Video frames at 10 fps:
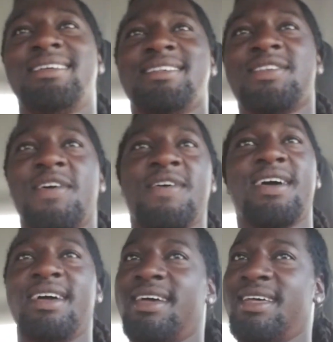So,
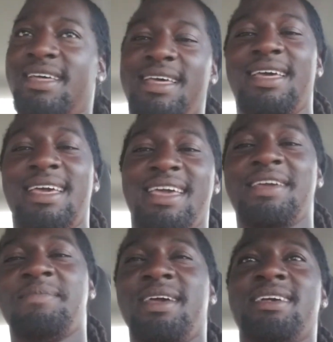
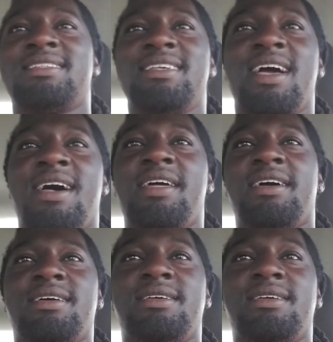hey man, see y'all there.